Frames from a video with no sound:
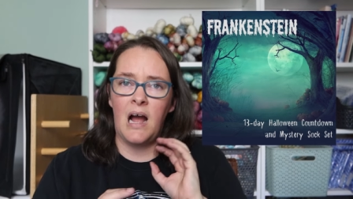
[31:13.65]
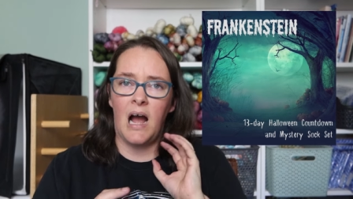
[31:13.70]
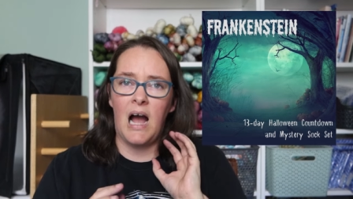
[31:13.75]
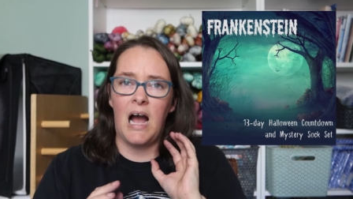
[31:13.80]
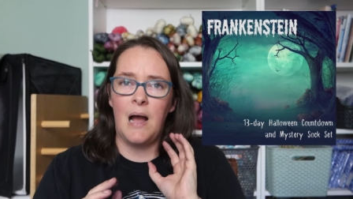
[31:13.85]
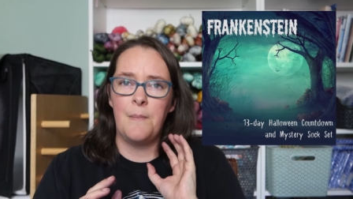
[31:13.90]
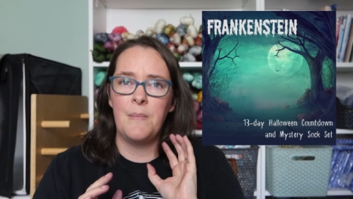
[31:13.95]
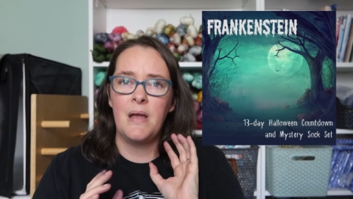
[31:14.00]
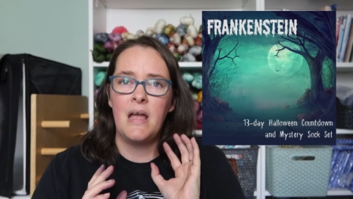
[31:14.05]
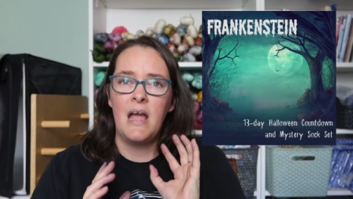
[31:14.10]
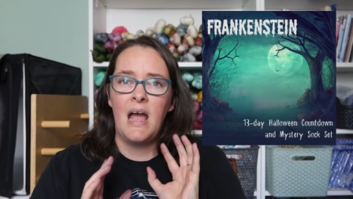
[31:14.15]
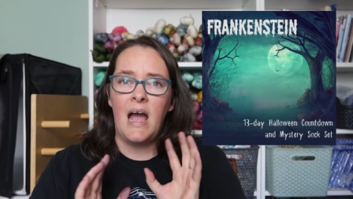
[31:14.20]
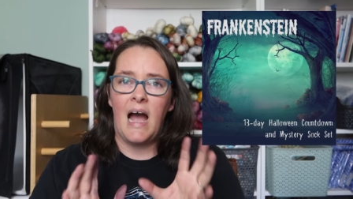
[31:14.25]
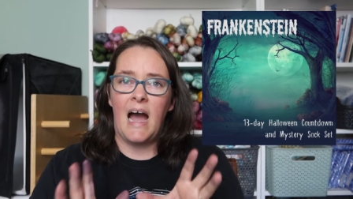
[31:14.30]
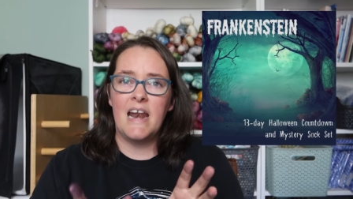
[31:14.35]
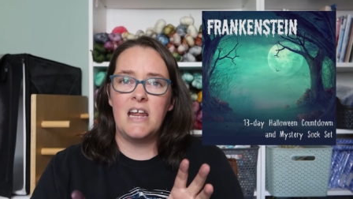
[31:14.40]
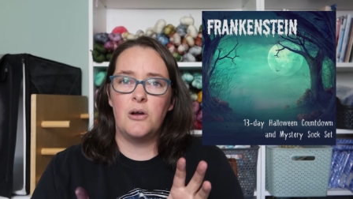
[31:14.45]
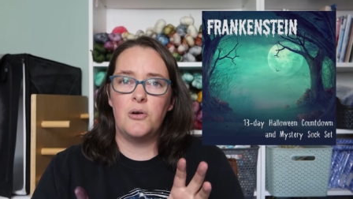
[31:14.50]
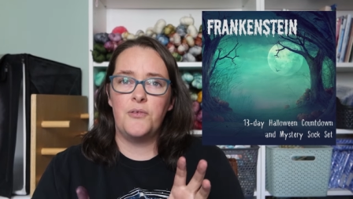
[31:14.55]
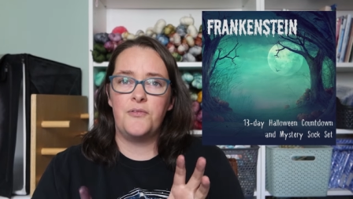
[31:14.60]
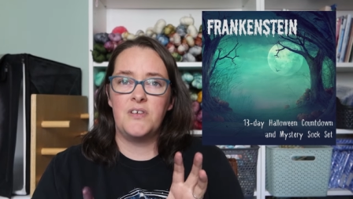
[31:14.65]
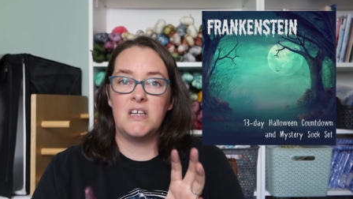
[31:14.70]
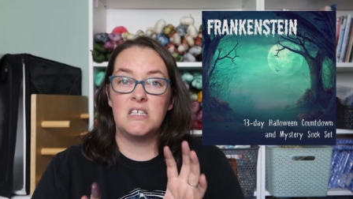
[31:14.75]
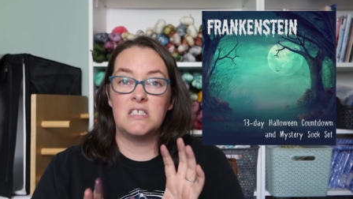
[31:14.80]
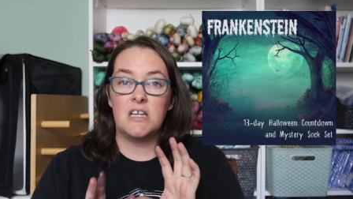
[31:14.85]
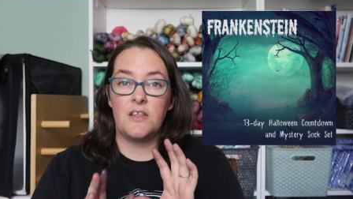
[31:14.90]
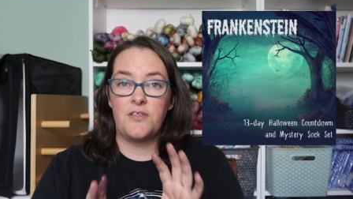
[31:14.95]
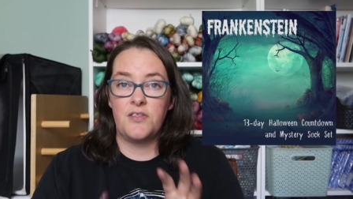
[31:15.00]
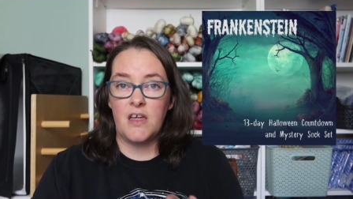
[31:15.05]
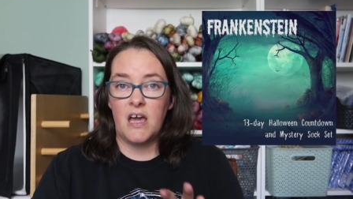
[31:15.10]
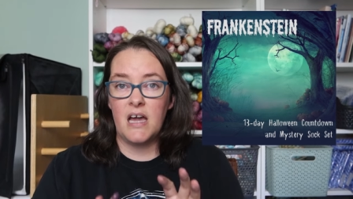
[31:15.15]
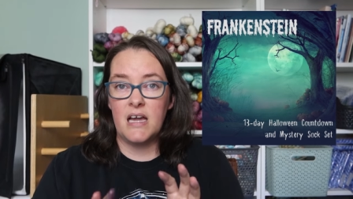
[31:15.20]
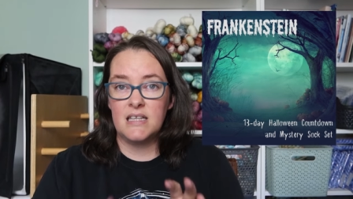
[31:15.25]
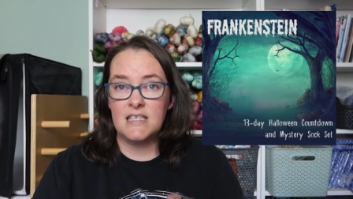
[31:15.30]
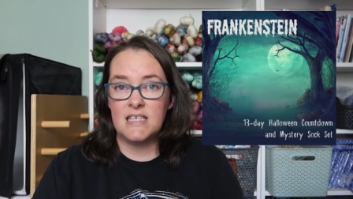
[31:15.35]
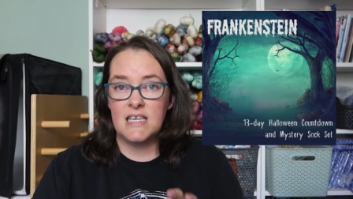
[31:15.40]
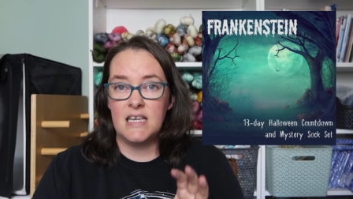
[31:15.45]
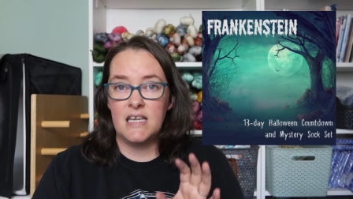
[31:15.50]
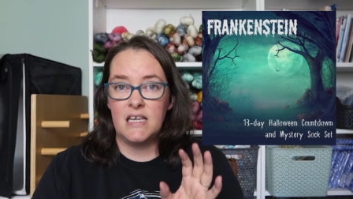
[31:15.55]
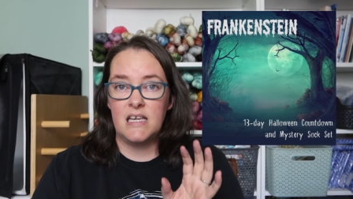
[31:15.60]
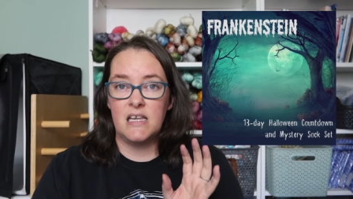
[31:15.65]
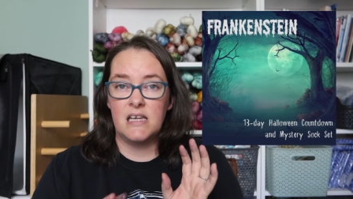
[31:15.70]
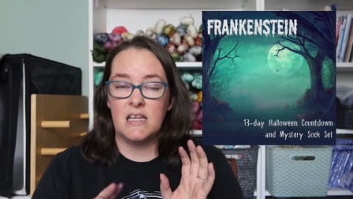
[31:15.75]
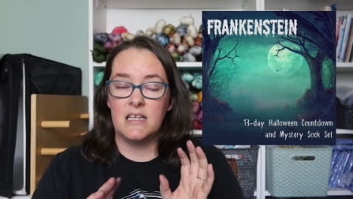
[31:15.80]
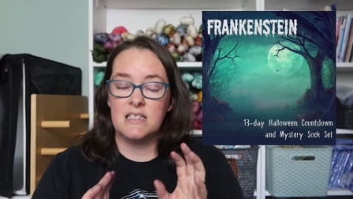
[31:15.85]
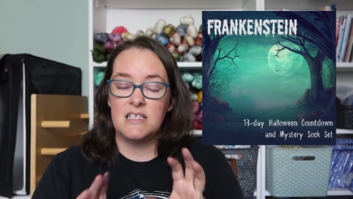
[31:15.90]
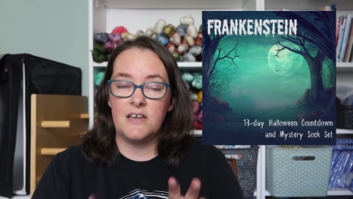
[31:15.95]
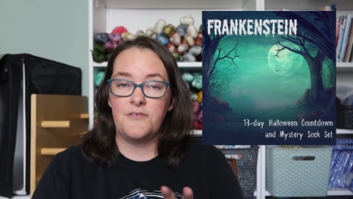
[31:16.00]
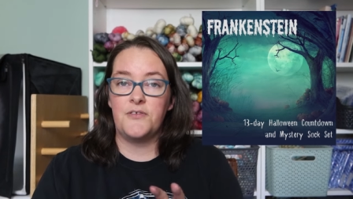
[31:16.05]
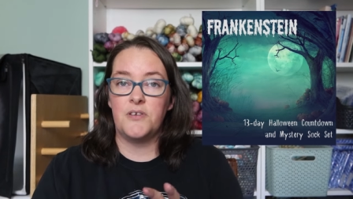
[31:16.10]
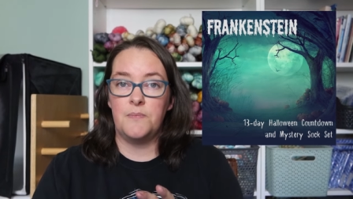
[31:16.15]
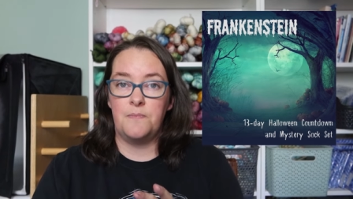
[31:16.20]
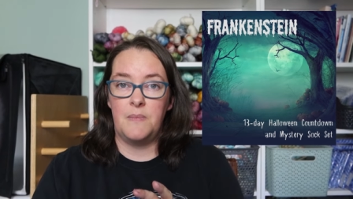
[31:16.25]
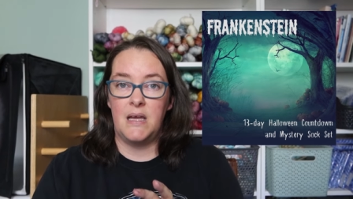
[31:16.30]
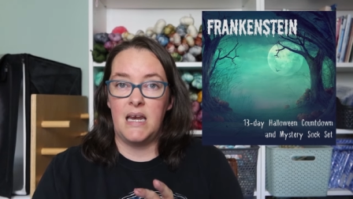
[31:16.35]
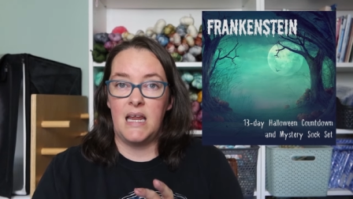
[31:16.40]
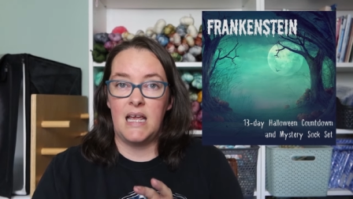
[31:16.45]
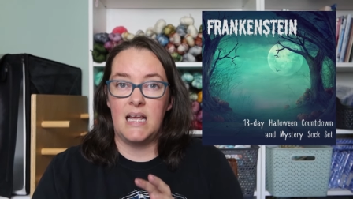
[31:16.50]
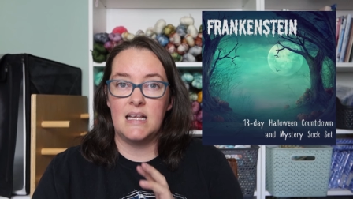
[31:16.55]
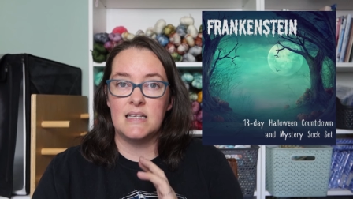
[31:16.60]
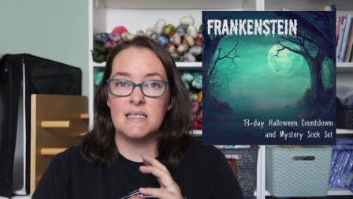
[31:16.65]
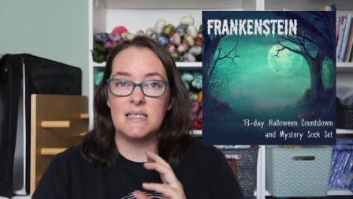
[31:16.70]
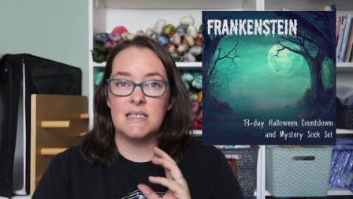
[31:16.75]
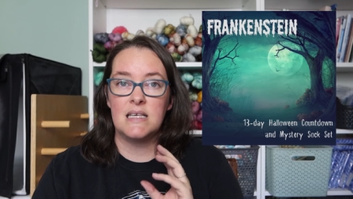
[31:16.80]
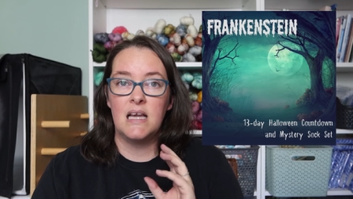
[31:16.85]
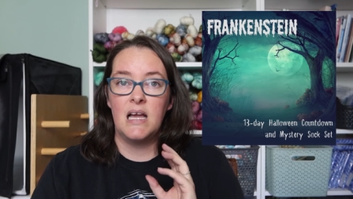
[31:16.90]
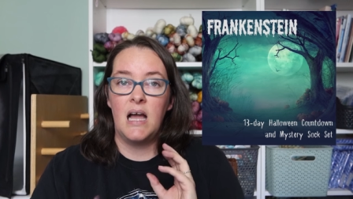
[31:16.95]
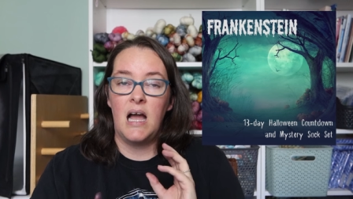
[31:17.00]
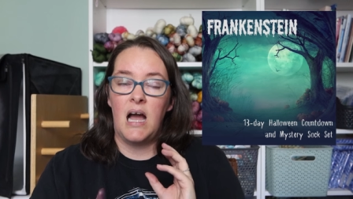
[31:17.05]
and it will feature 13 different minis.